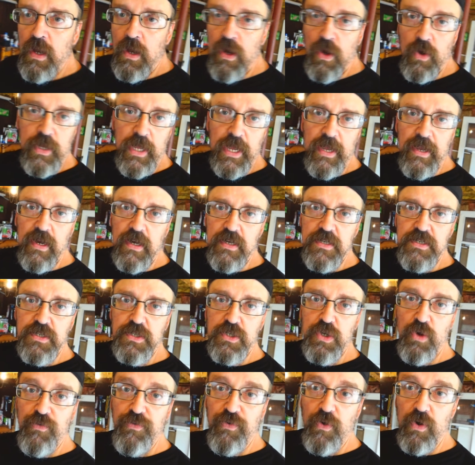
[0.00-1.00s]
Okay guys,
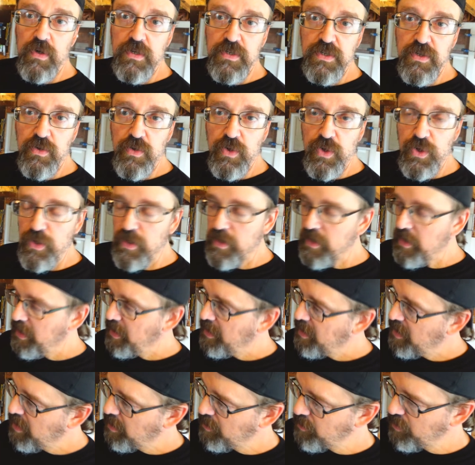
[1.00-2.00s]
so far so good.
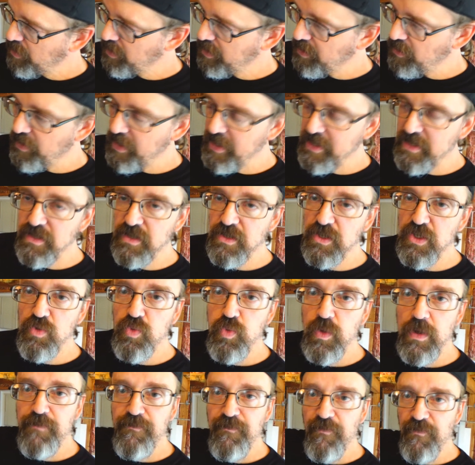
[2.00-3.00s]
I'm gonna go ahead and
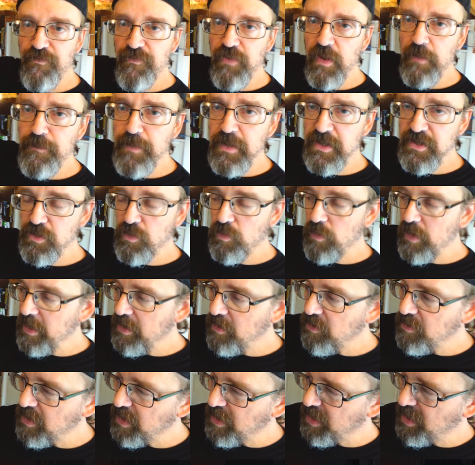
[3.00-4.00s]
flip this
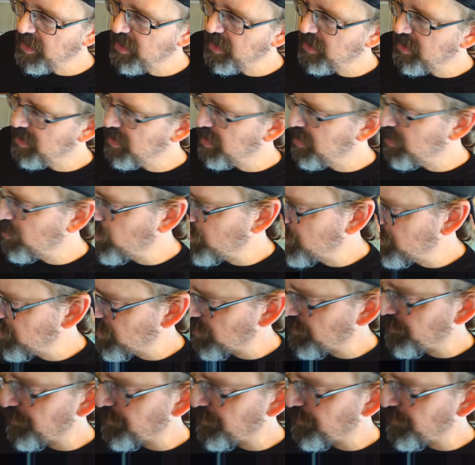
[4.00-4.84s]
around, and we'll do the